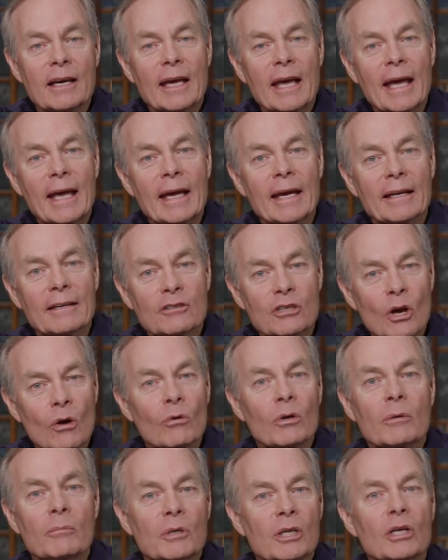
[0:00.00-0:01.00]
and
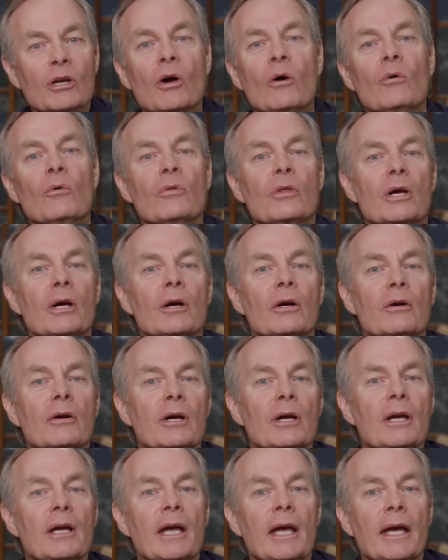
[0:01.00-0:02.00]
told him to go there
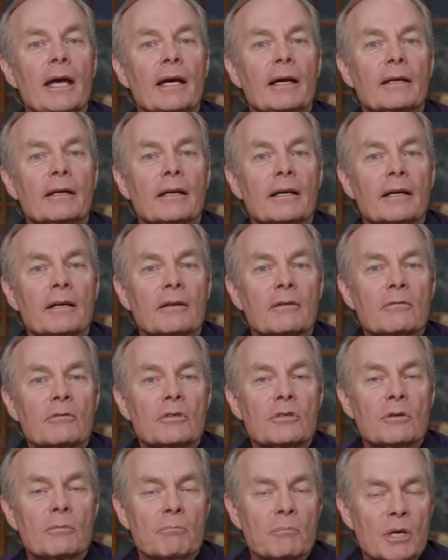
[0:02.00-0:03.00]
and uh,
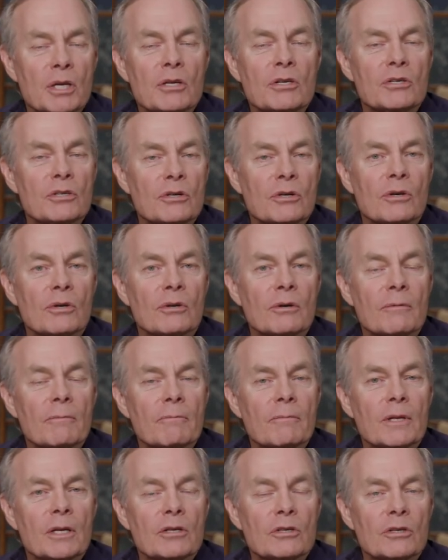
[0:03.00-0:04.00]
to minister
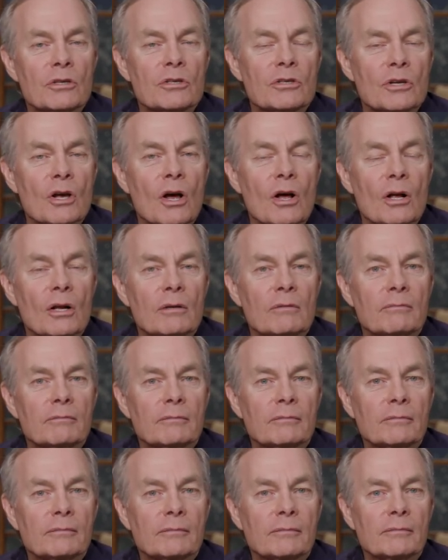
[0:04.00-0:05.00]
to Saul.
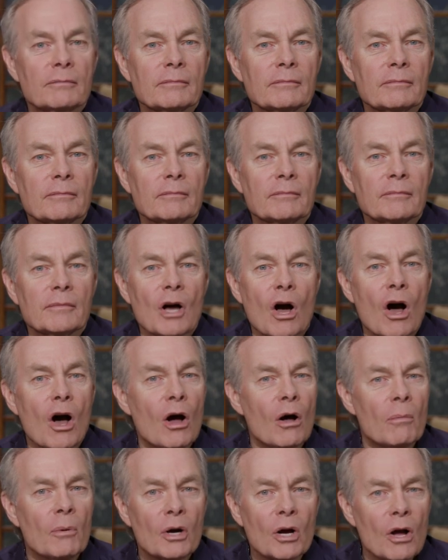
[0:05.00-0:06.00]

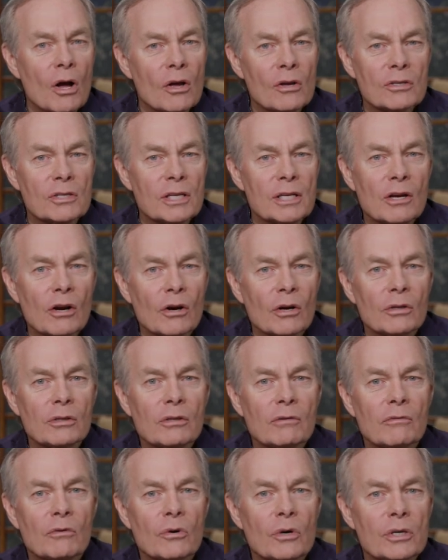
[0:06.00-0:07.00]
All because he heard
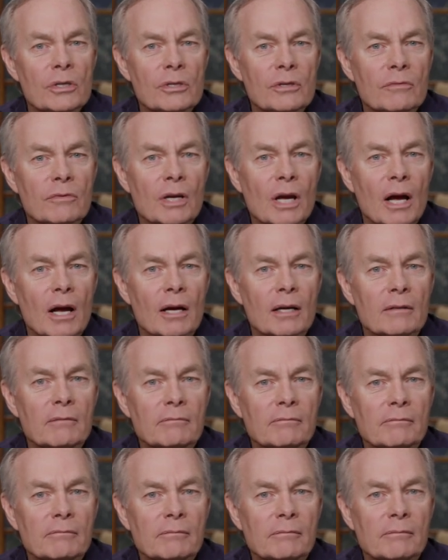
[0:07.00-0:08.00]
the voice of God.
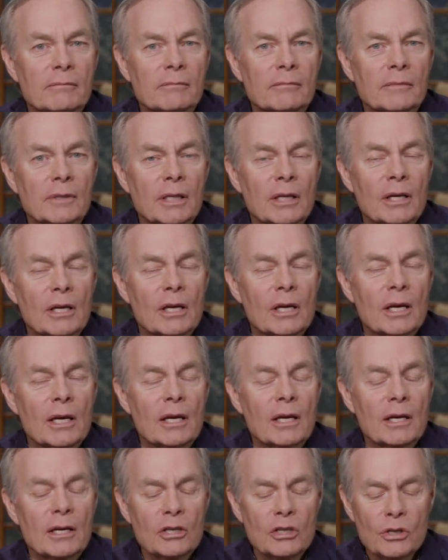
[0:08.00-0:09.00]

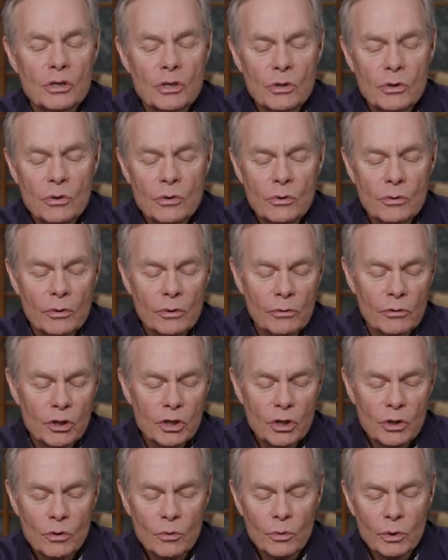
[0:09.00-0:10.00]
You,
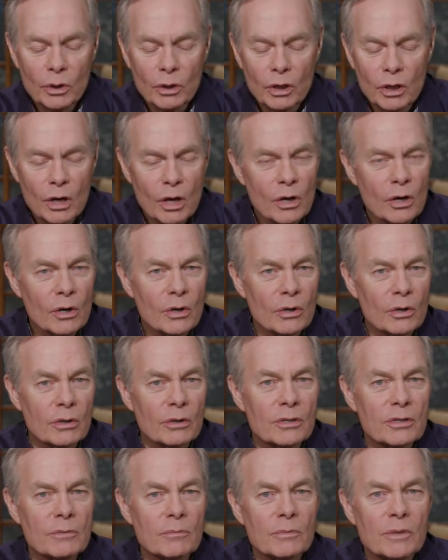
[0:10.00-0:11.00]
you will learn
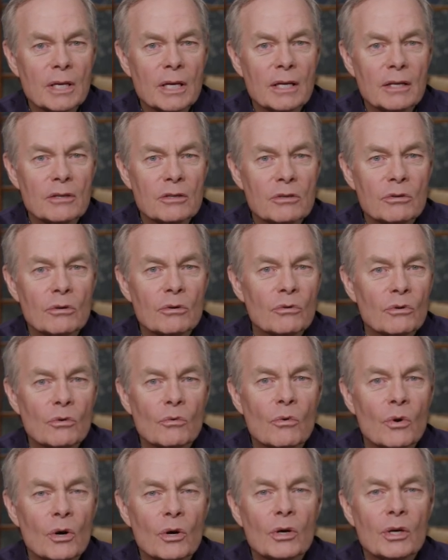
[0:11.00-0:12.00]
some things through the
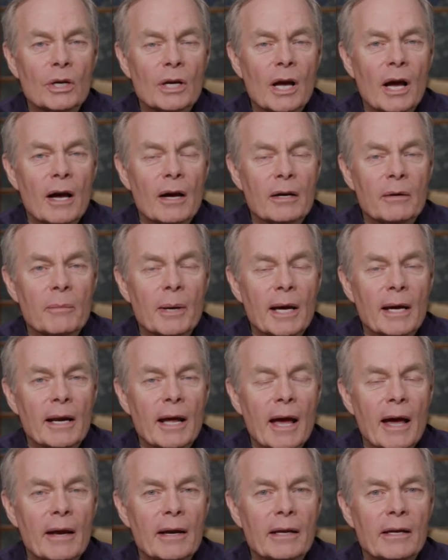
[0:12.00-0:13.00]
Word of God about
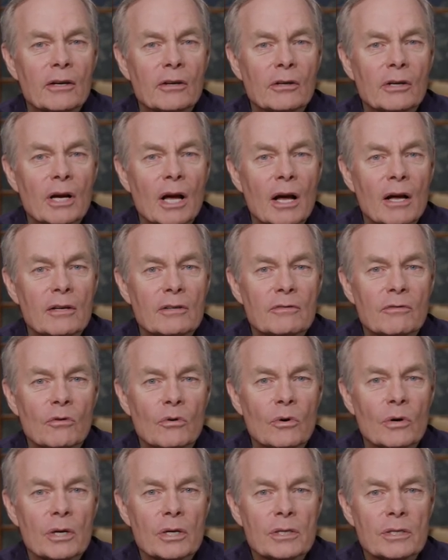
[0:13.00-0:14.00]
how to hear God's
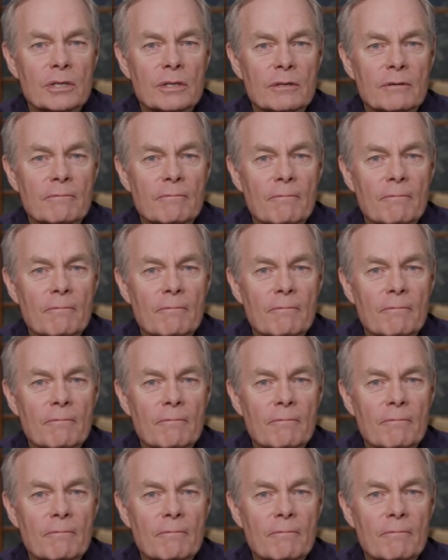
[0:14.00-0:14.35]
voice.